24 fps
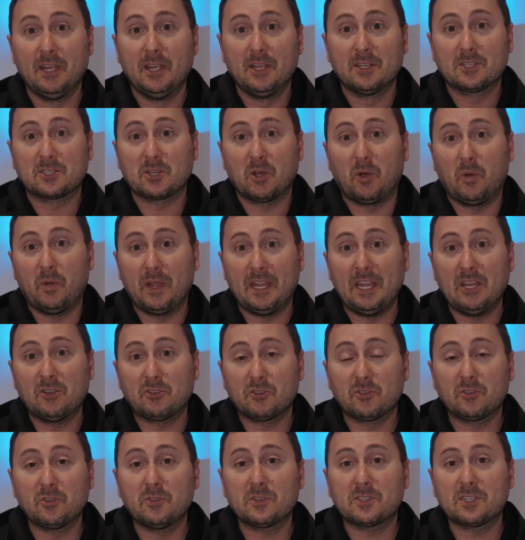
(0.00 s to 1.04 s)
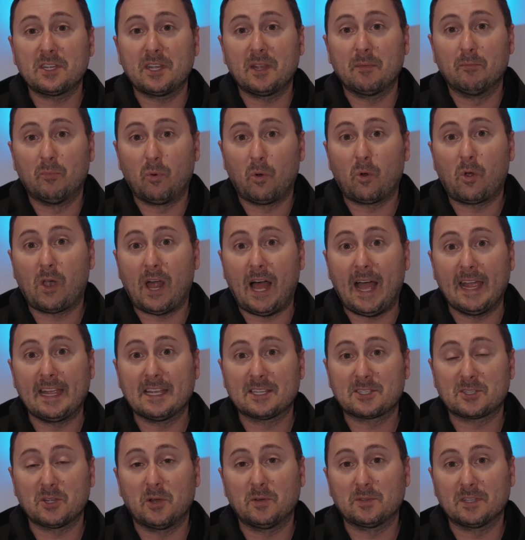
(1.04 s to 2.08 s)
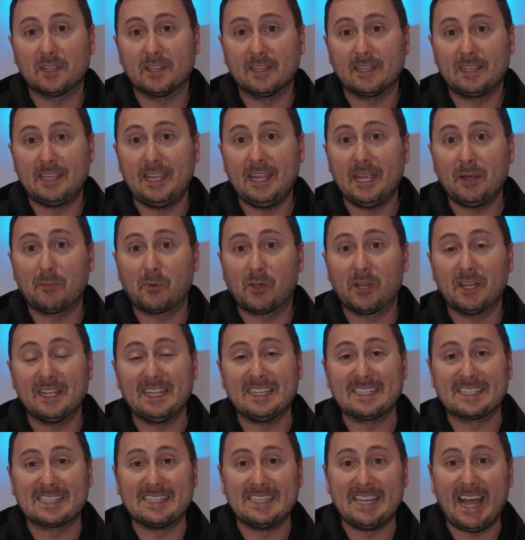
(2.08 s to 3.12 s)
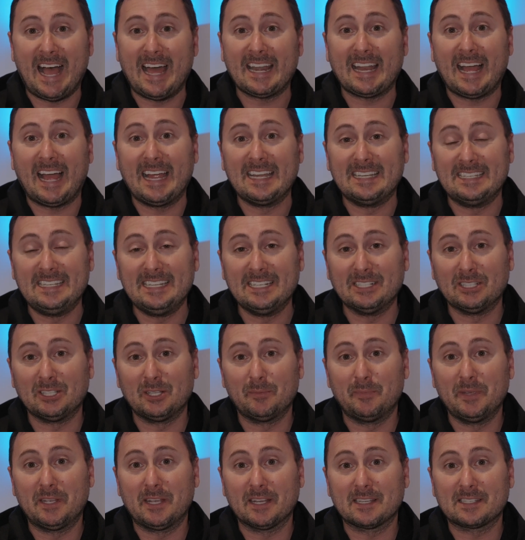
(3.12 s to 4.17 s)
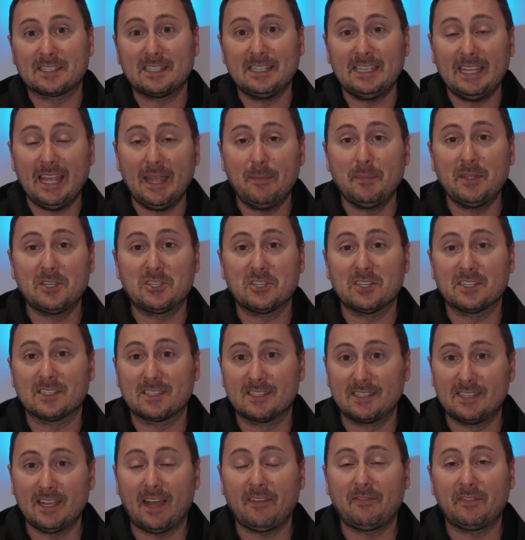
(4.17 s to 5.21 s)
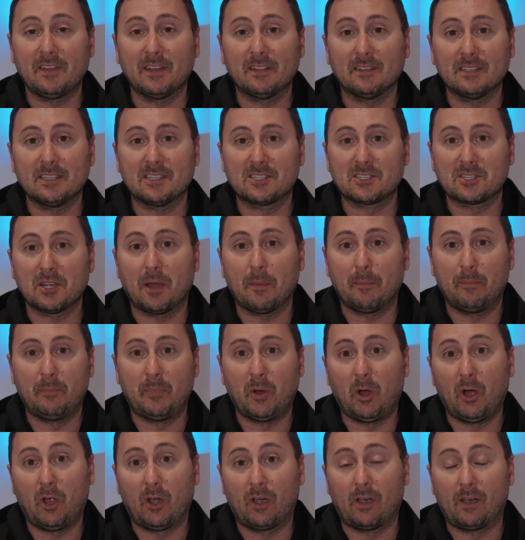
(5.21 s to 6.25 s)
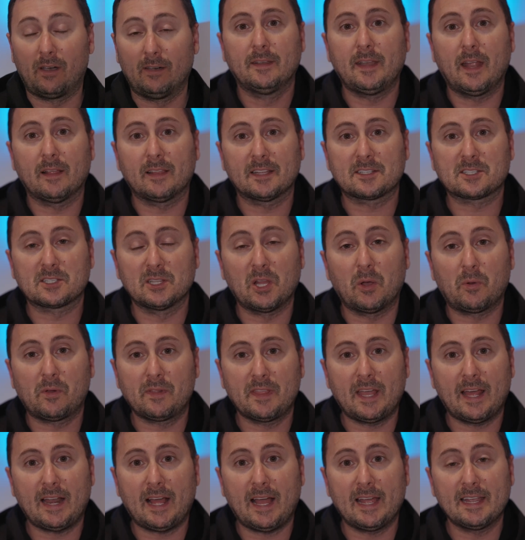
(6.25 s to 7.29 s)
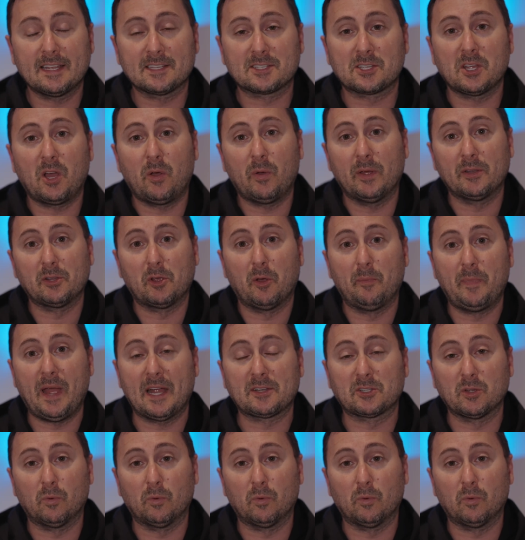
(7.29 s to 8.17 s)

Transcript: So introducing more ISO to the camera is not ideal because the image is definitely subpar. Now let's lower that ISO and go back to